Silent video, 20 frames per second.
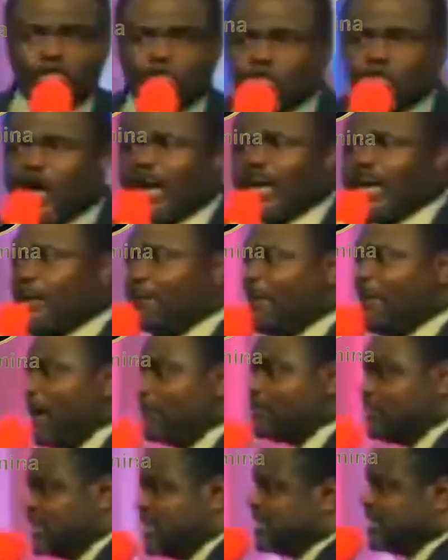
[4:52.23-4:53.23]
John the
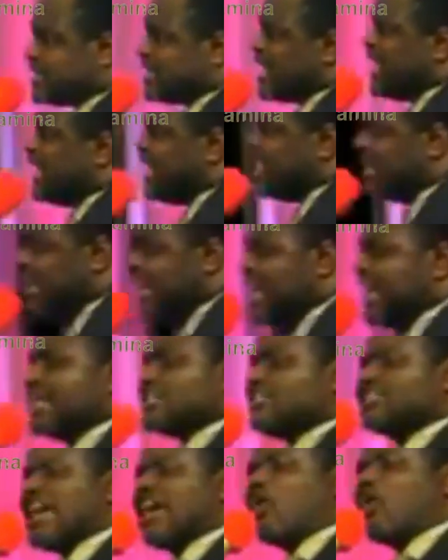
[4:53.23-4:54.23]
Baptist
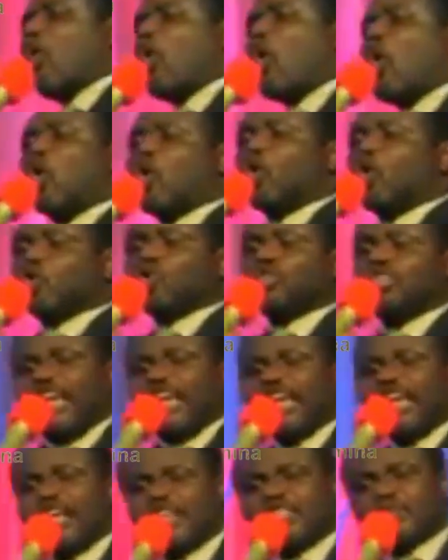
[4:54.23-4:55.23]
didn't take
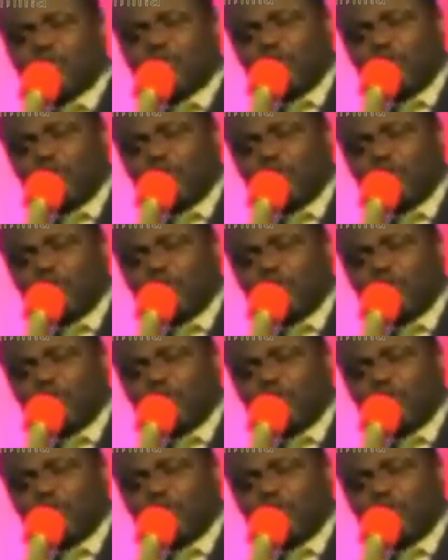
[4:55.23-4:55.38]
hold in his